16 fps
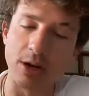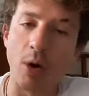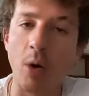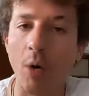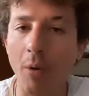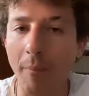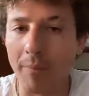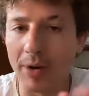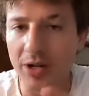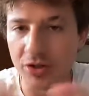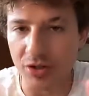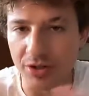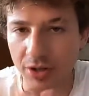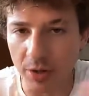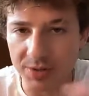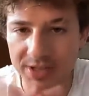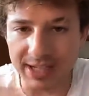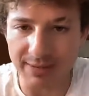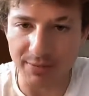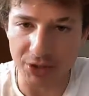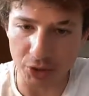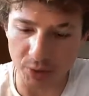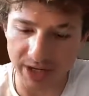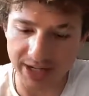a whole bunch of notes in
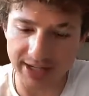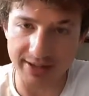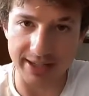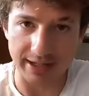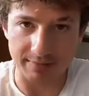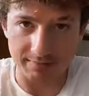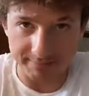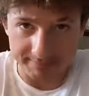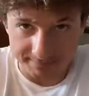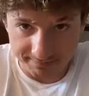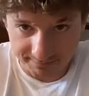between it, like,